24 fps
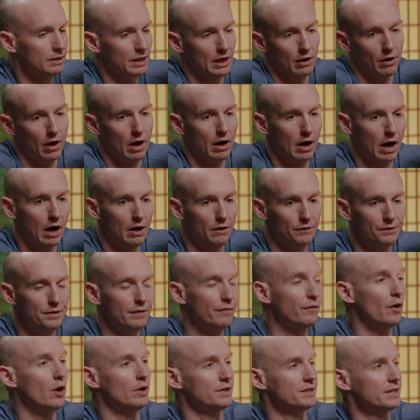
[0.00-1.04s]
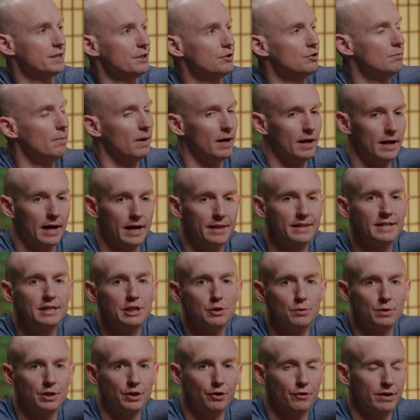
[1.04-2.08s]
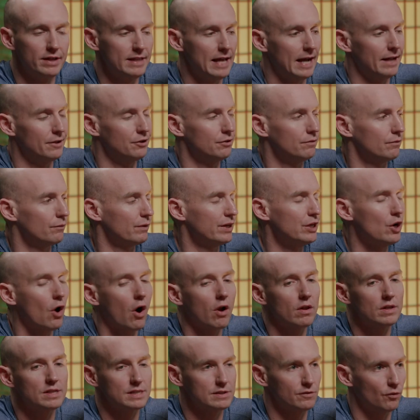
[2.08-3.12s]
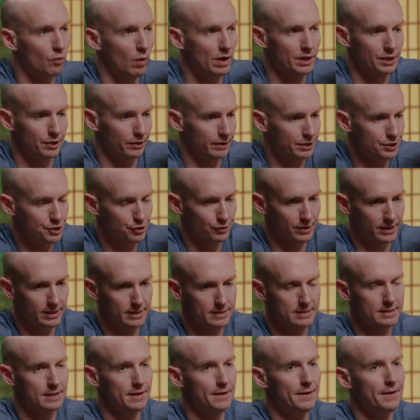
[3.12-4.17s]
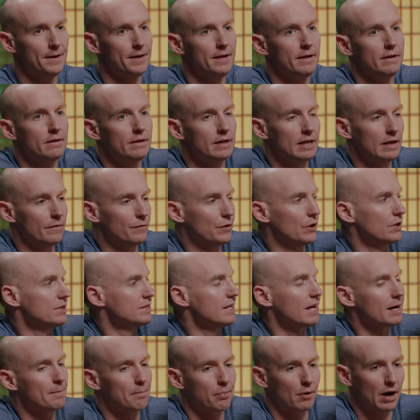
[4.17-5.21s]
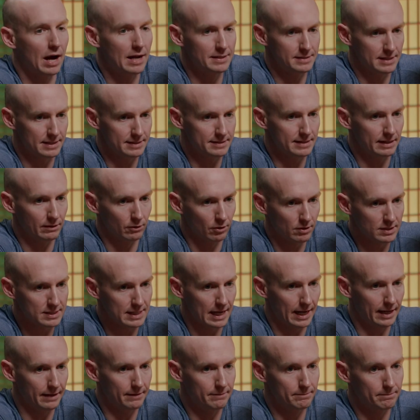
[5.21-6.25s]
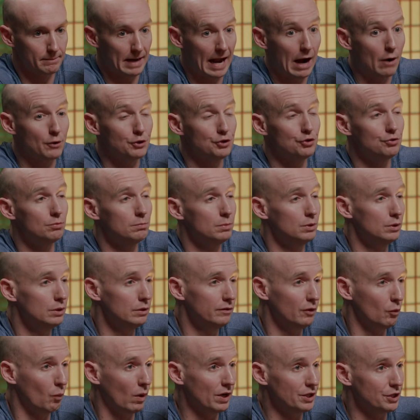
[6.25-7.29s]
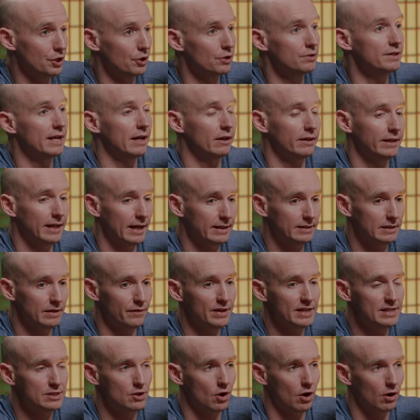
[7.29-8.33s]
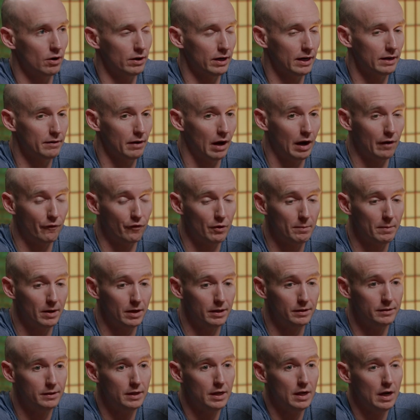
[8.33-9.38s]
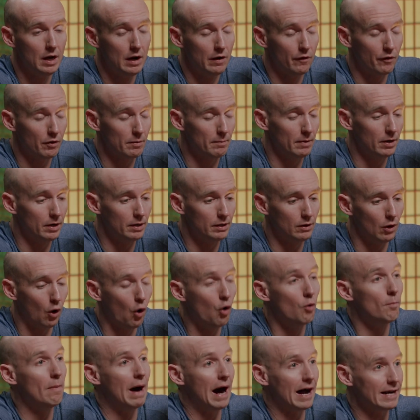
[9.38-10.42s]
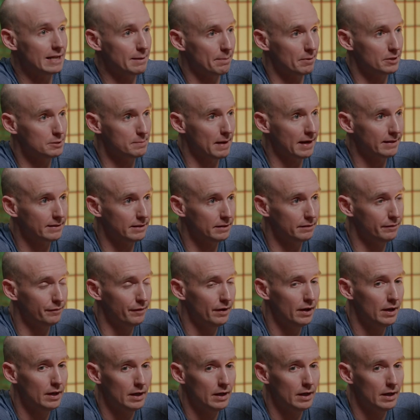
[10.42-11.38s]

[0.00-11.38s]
I'll default to you, but I think you would agree that regardless of what your injury is, if there's not a process that looks at how you move and what your daily activities are from a whole body perspective,